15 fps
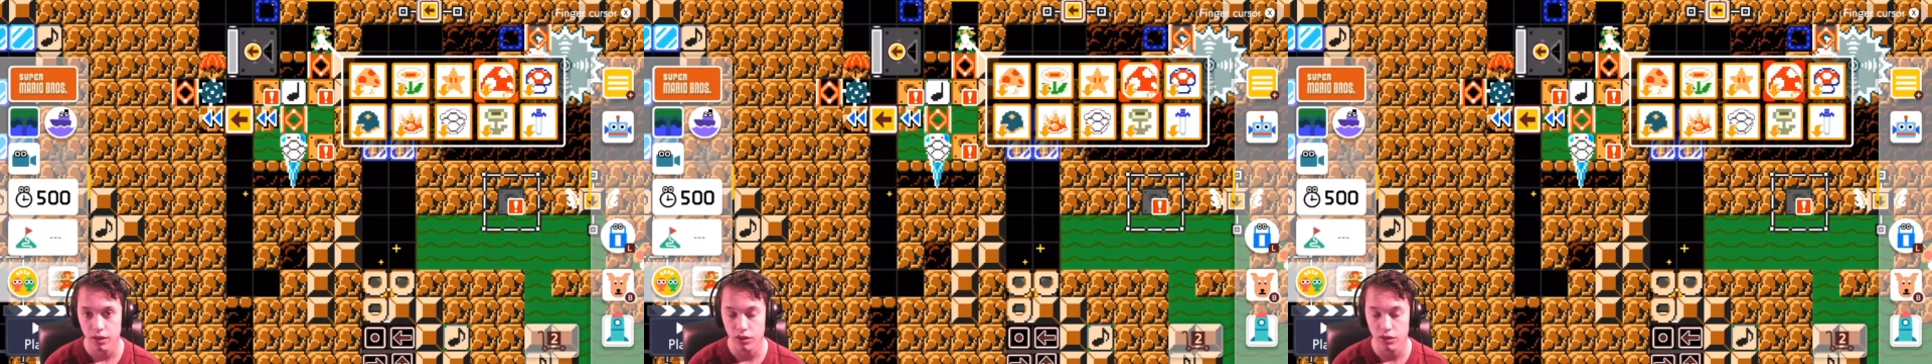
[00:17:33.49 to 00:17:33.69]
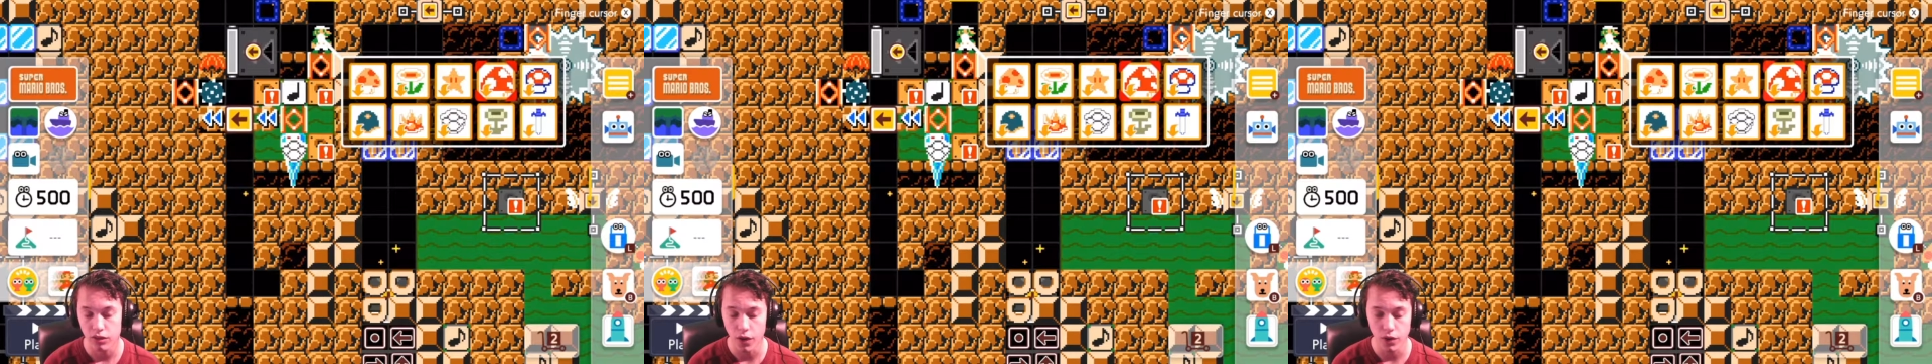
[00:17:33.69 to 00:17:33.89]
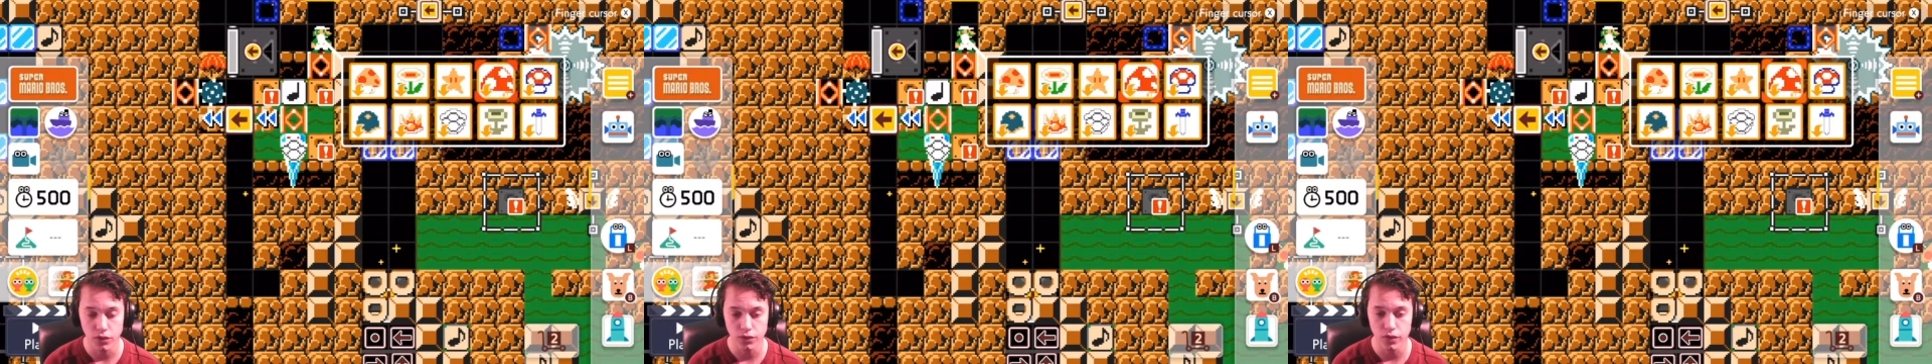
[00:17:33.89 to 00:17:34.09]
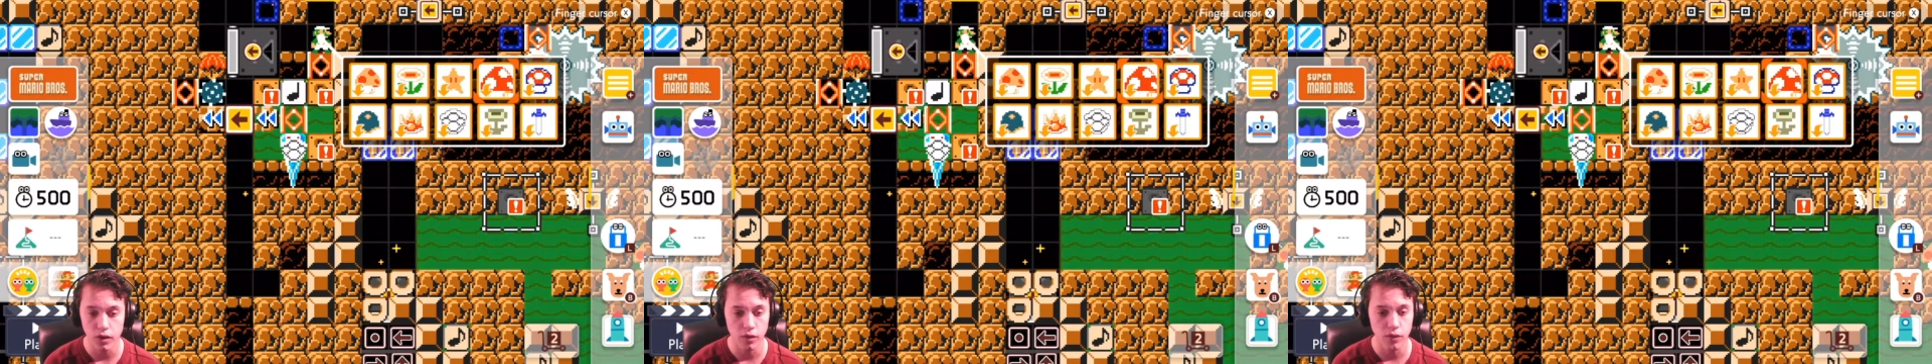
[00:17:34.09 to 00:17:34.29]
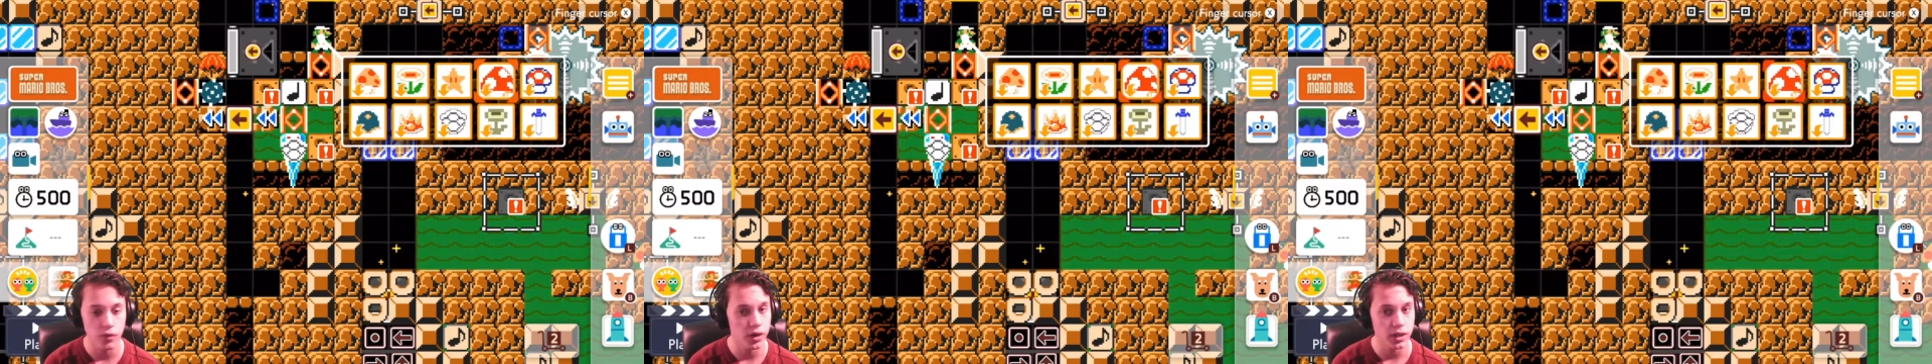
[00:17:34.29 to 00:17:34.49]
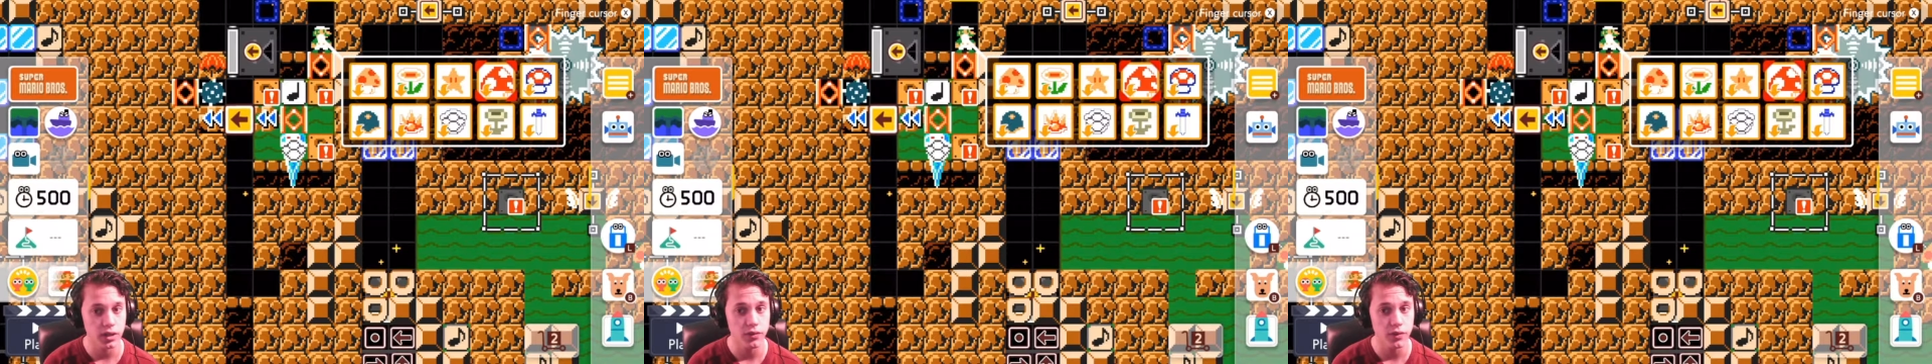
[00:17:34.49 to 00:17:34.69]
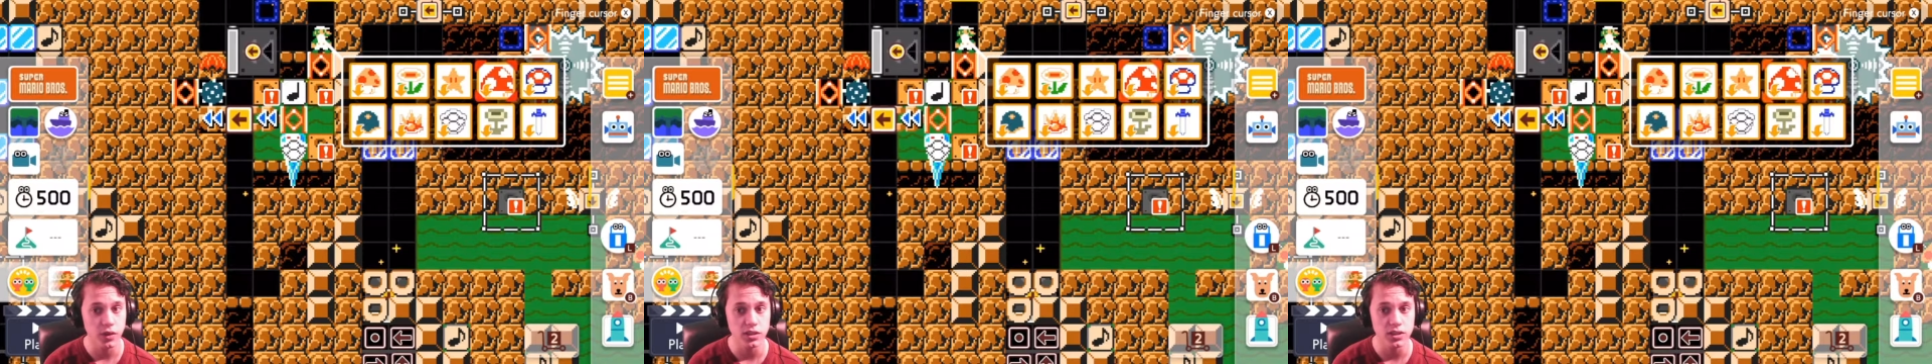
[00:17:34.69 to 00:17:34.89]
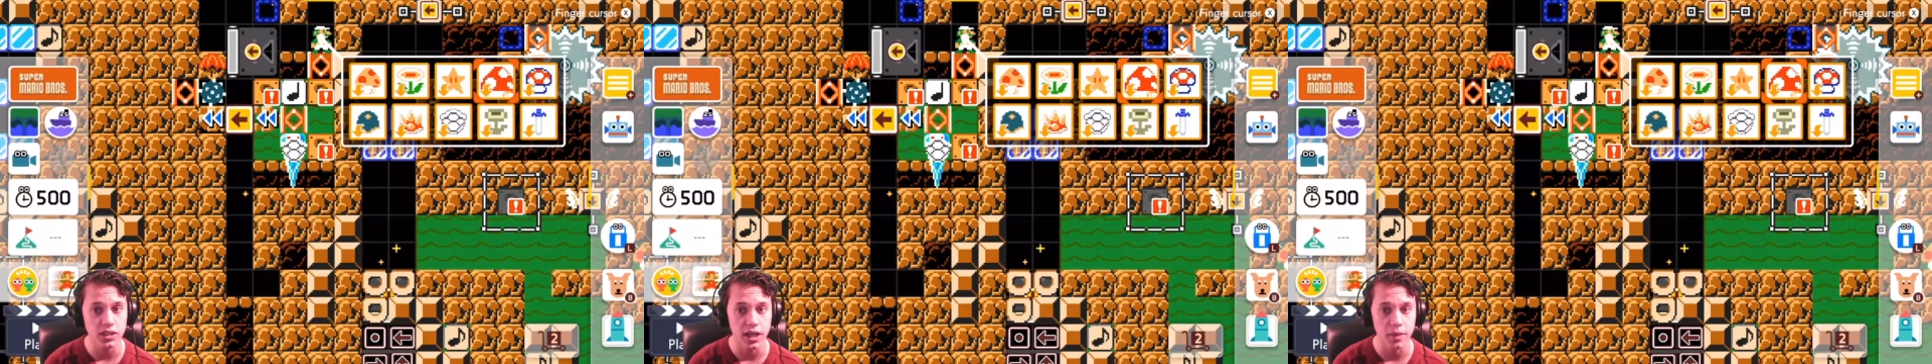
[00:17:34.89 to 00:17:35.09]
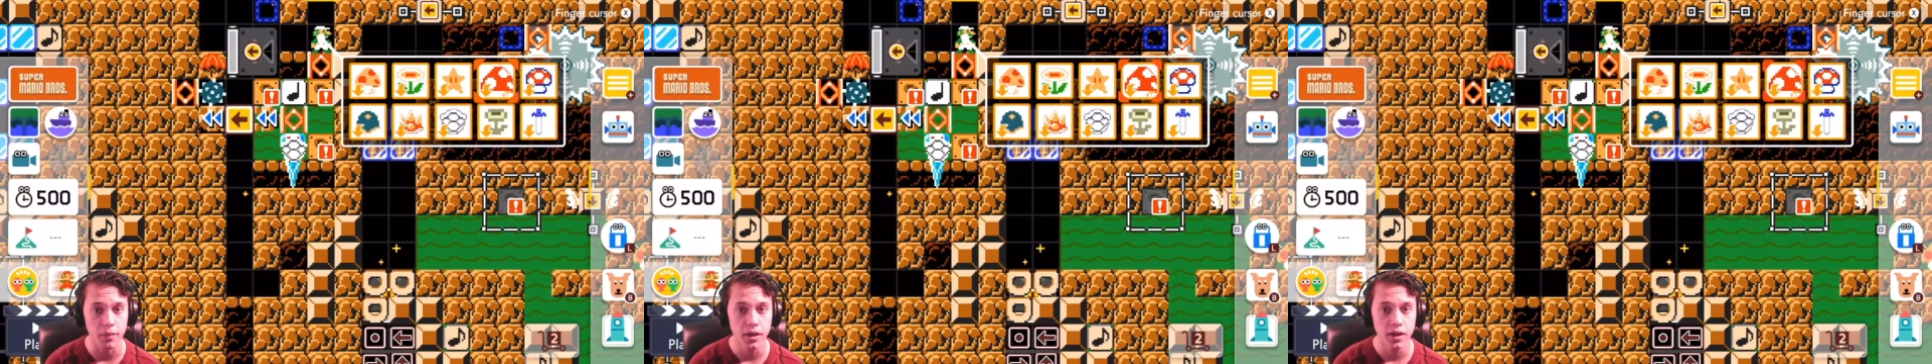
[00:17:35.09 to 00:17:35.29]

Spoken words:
don't fall for it the first time.